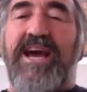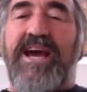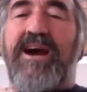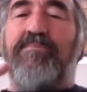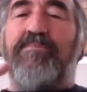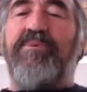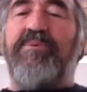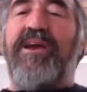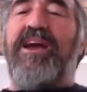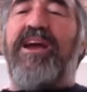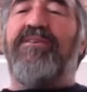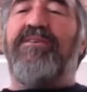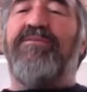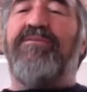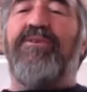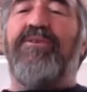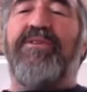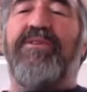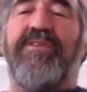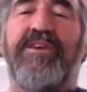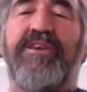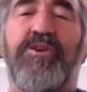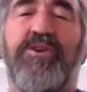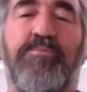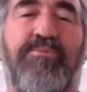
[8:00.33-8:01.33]
tap,
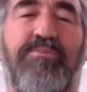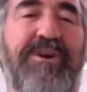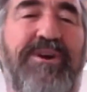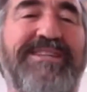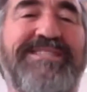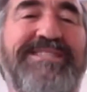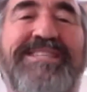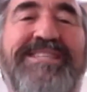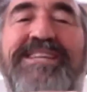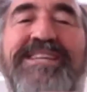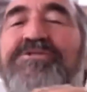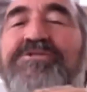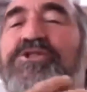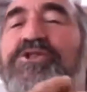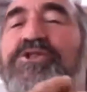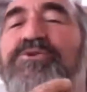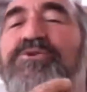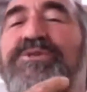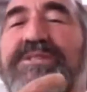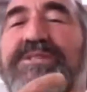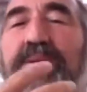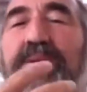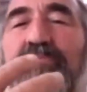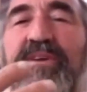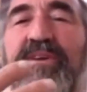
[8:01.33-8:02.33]
everything you press gives you
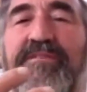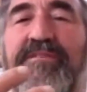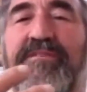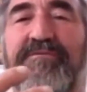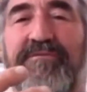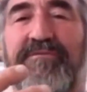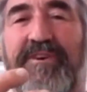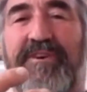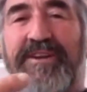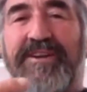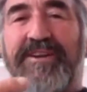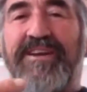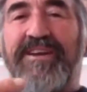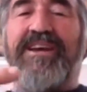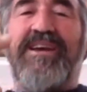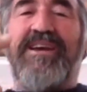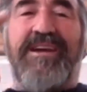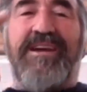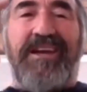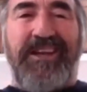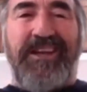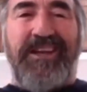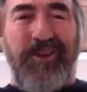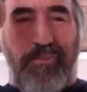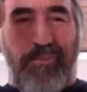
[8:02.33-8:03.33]
something fun.
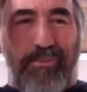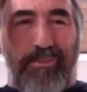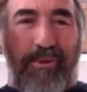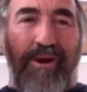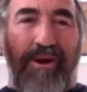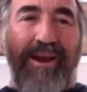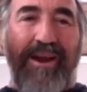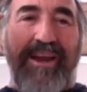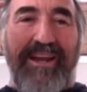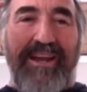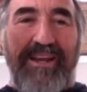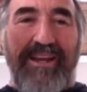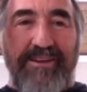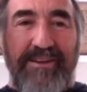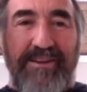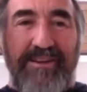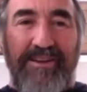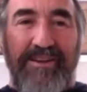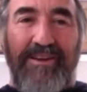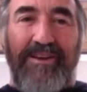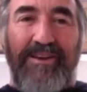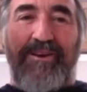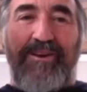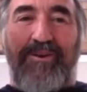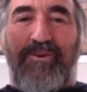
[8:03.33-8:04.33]
In your
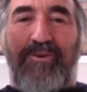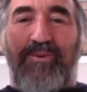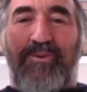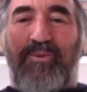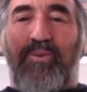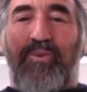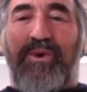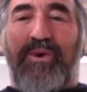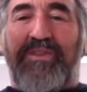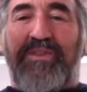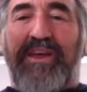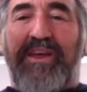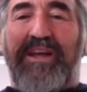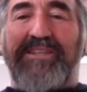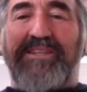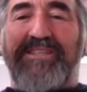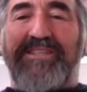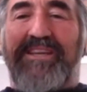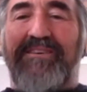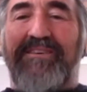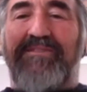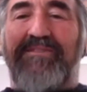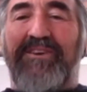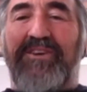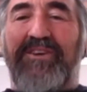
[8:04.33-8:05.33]
brain, what
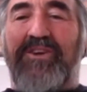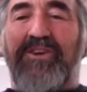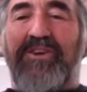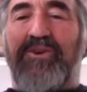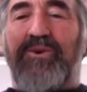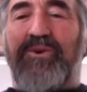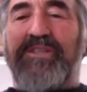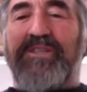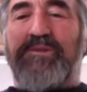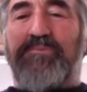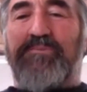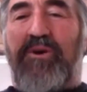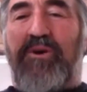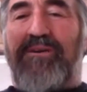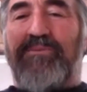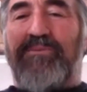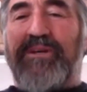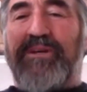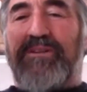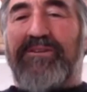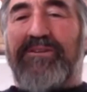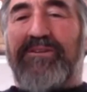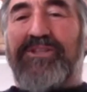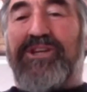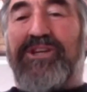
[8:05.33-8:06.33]
that's giving you is
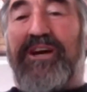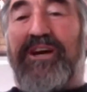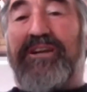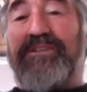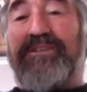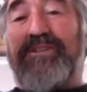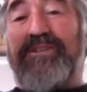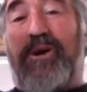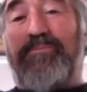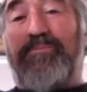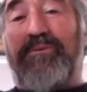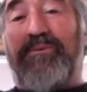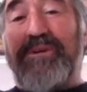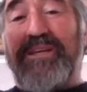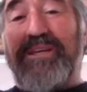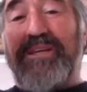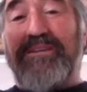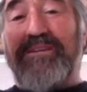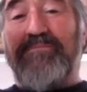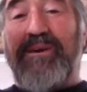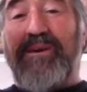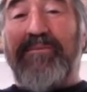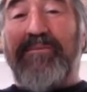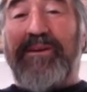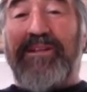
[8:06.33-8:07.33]
probably a little shot of
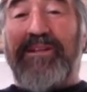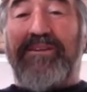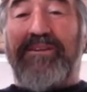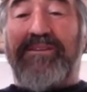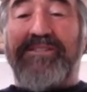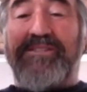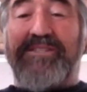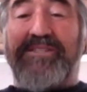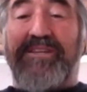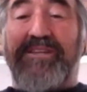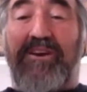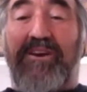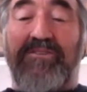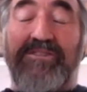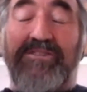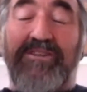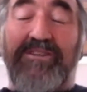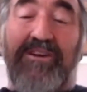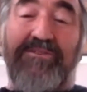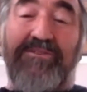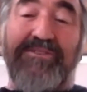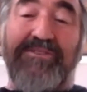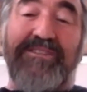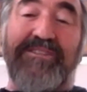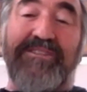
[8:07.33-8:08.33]
dopamine, maybe a little
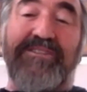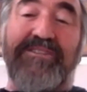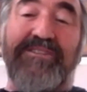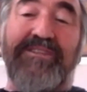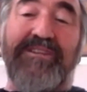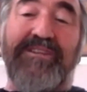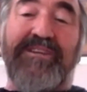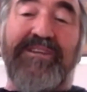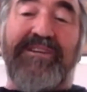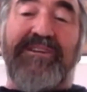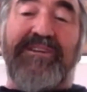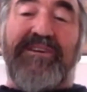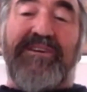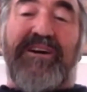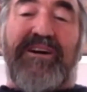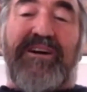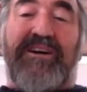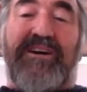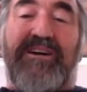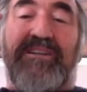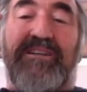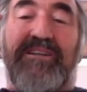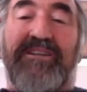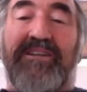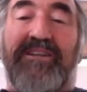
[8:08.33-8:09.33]
serotonin,
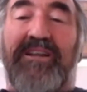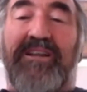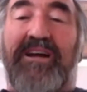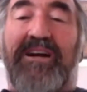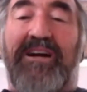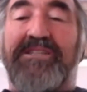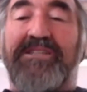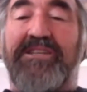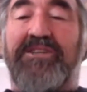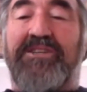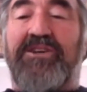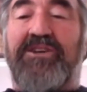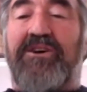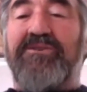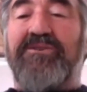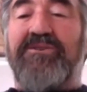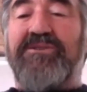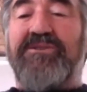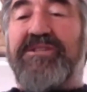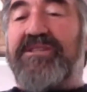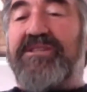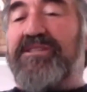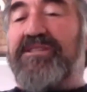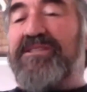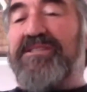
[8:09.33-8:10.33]
a little
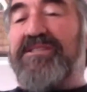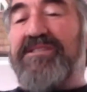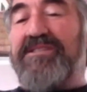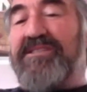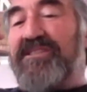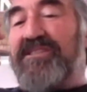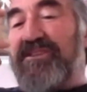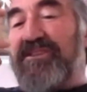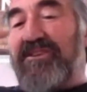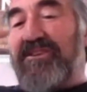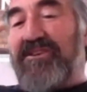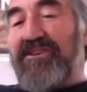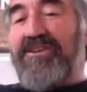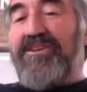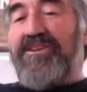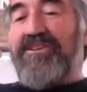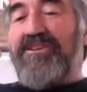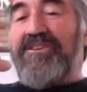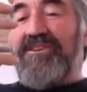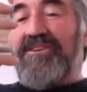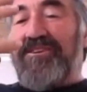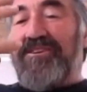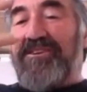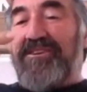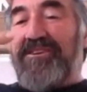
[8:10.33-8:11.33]
oxytocin, a
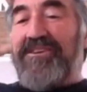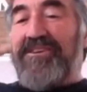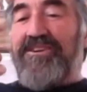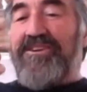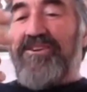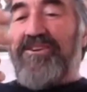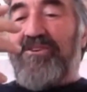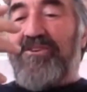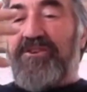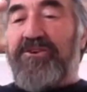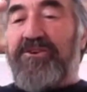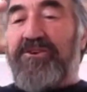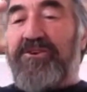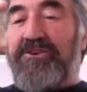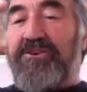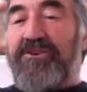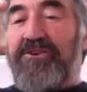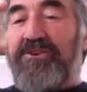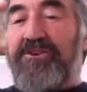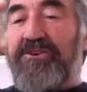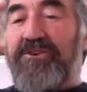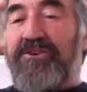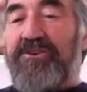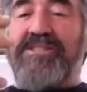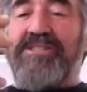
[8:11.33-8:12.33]
little of those
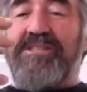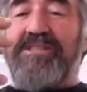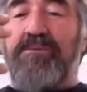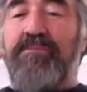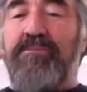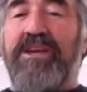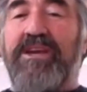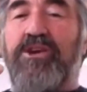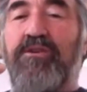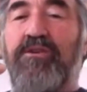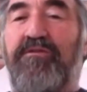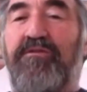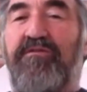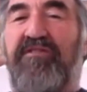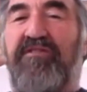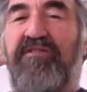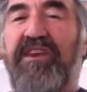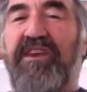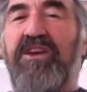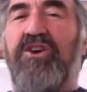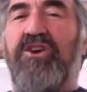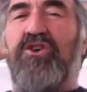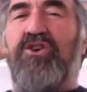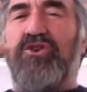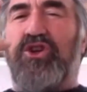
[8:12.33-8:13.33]
chemicals that make you
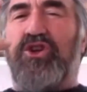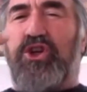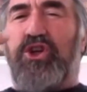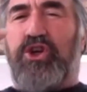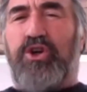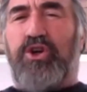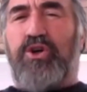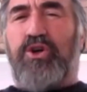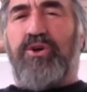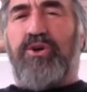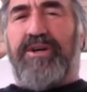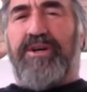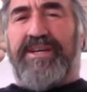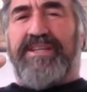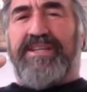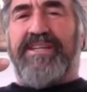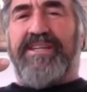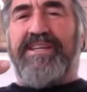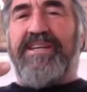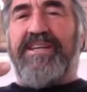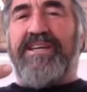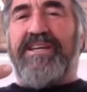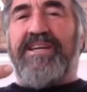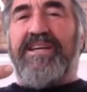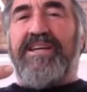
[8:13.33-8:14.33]
feel
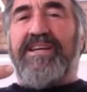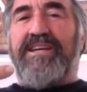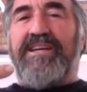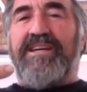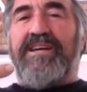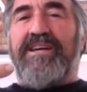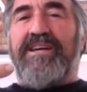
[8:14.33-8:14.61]
good.